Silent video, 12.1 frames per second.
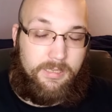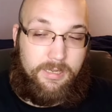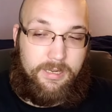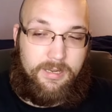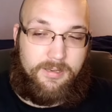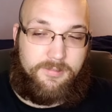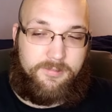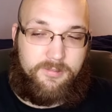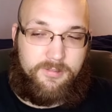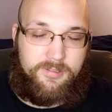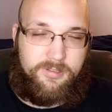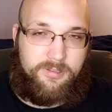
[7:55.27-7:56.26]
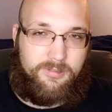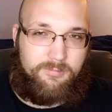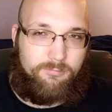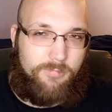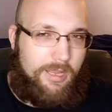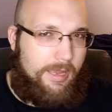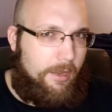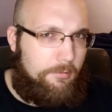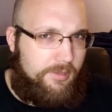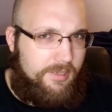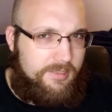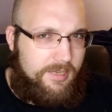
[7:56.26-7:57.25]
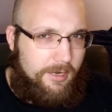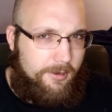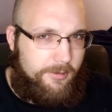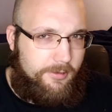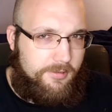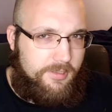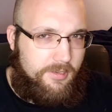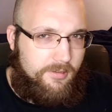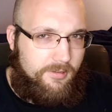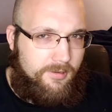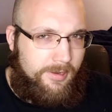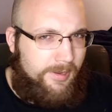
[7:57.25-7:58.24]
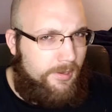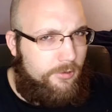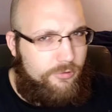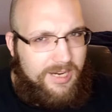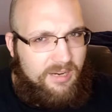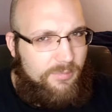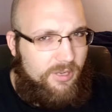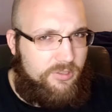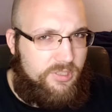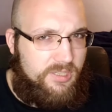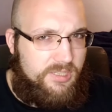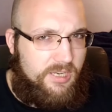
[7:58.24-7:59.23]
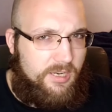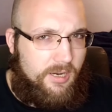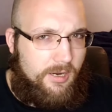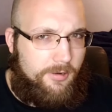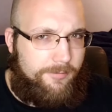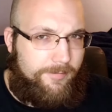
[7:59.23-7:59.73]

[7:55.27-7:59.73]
and how these characters in Dragon Ball GT are